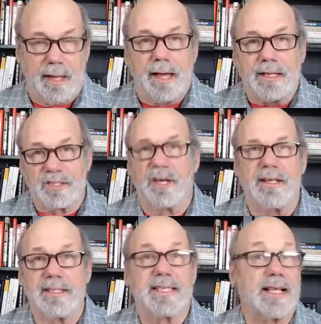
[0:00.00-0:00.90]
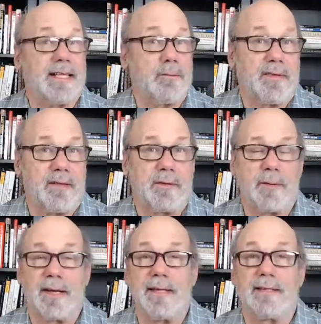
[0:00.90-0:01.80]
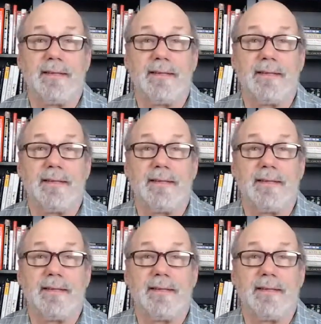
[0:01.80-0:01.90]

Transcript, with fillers: It's starting to settle in with everybody.